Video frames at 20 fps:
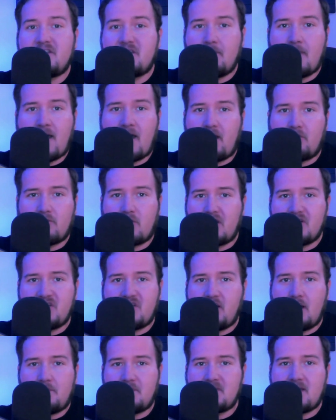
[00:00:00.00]
amount of rushing
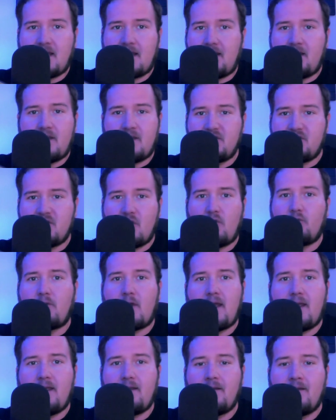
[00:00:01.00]
upside in his own
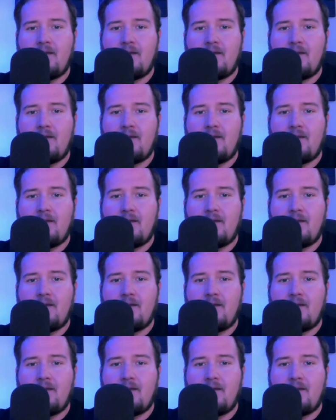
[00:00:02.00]
right.